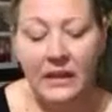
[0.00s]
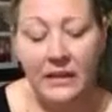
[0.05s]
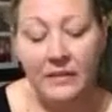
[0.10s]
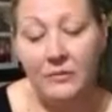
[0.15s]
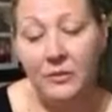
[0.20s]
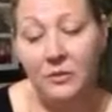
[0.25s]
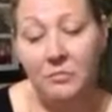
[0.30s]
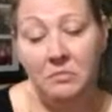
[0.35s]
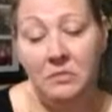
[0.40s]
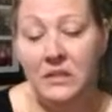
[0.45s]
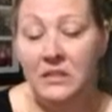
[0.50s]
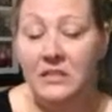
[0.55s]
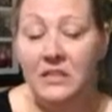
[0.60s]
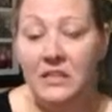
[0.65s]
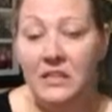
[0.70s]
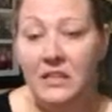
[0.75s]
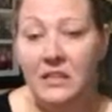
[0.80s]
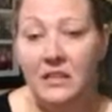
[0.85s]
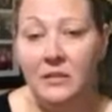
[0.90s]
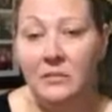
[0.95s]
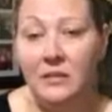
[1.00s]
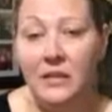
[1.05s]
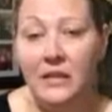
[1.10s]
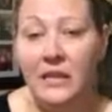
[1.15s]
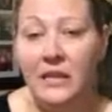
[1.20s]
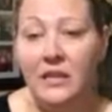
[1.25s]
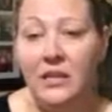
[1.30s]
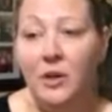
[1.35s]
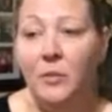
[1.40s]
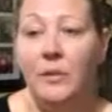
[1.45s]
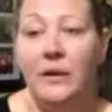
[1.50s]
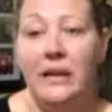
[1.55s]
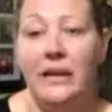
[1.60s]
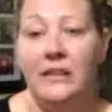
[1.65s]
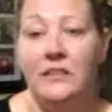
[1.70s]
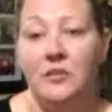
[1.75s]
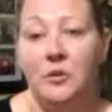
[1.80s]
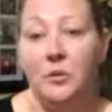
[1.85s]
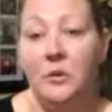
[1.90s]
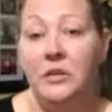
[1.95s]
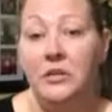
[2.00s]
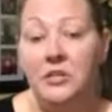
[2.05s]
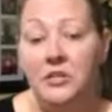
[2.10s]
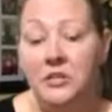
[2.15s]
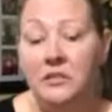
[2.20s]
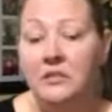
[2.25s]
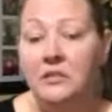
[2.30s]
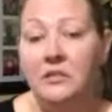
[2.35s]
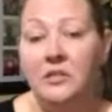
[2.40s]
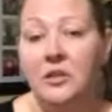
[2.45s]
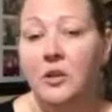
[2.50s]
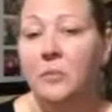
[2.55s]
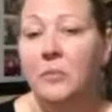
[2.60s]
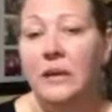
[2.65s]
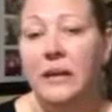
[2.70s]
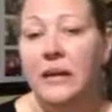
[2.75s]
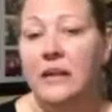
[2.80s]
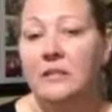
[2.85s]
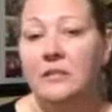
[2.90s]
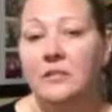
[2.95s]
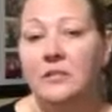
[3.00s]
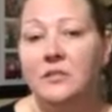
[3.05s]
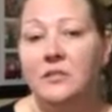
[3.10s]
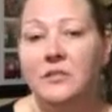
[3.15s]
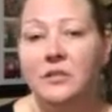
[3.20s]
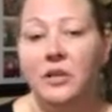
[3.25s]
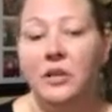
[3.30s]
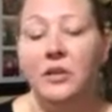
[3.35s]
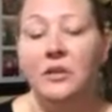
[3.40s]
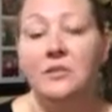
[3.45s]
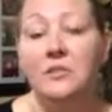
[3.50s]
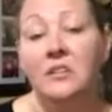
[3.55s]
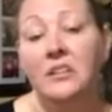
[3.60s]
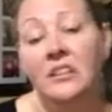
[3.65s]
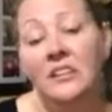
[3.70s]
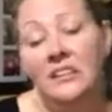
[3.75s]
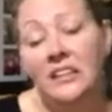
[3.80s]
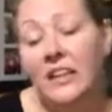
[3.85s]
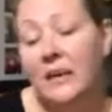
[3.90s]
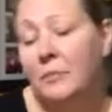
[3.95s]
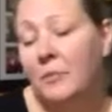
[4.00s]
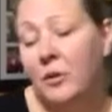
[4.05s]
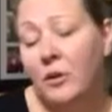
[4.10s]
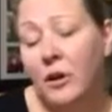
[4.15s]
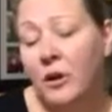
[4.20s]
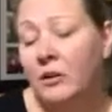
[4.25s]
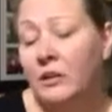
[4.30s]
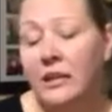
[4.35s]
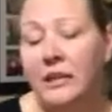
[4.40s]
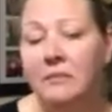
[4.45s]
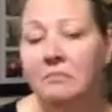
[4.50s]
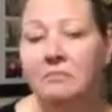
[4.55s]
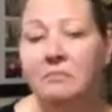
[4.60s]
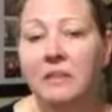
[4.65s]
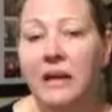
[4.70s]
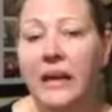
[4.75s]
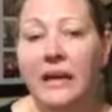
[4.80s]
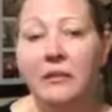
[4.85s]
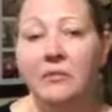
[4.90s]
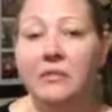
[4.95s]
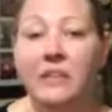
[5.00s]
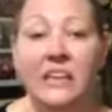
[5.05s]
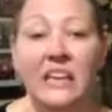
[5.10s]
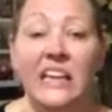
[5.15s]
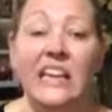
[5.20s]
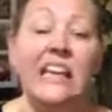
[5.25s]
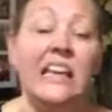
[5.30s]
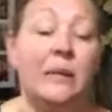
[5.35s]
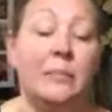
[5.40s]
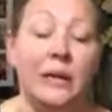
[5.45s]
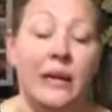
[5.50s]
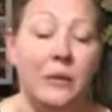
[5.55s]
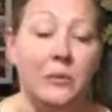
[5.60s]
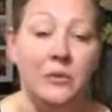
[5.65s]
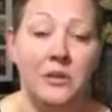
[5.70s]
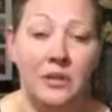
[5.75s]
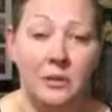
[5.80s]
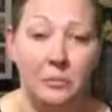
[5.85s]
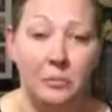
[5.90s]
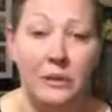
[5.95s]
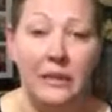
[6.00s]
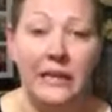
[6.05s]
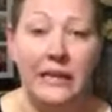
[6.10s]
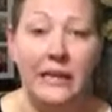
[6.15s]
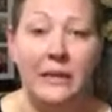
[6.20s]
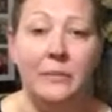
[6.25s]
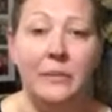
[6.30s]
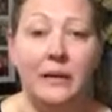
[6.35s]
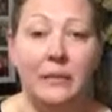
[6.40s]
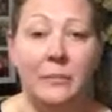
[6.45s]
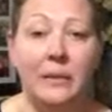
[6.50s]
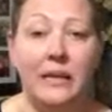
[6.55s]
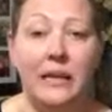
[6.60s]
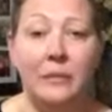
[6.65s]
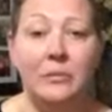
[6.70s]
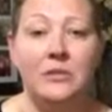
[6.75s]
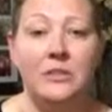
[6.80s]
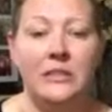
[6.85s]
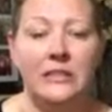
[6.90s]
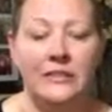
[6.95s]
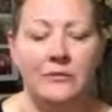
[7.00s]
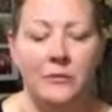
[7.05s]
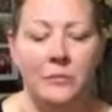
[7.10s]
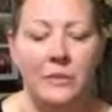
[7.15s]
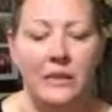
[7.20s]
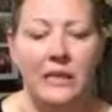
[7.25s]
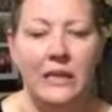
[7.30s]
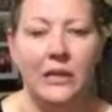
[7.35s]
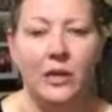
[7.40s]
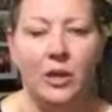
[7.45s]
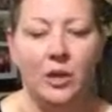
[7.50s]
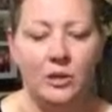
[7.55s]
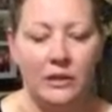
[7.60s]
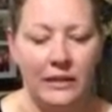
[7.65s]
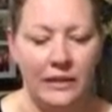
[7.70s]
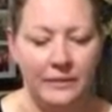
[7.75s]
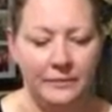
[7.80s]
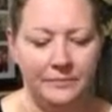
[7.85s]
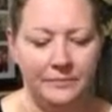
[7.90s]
If you get to the end of the meeting and nobody has questions and nobody has concerns, let them go early. I don't think anybody would complain about being able to leave a meeting early.